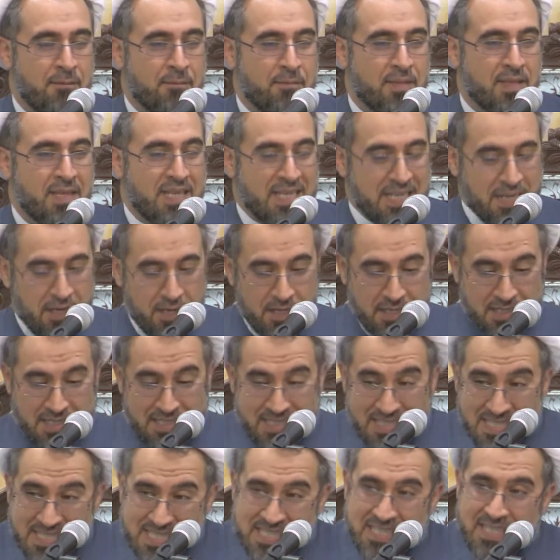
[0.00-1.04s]
Uh,
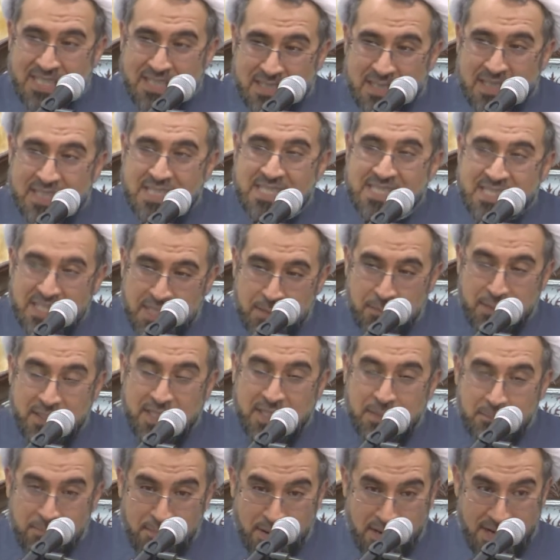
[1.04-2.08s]
this Let's keep it
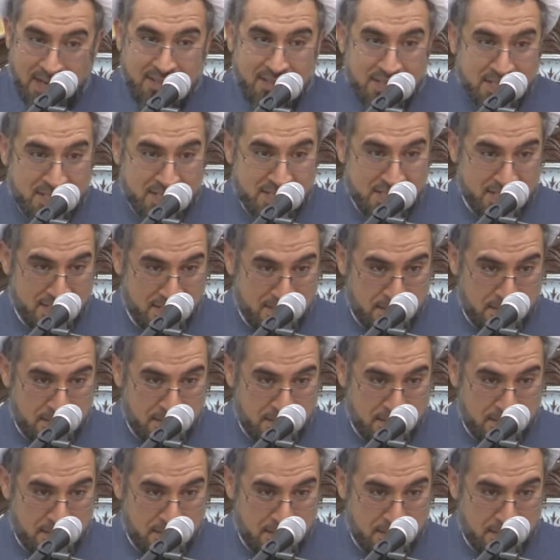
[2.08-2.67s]
in parentheses.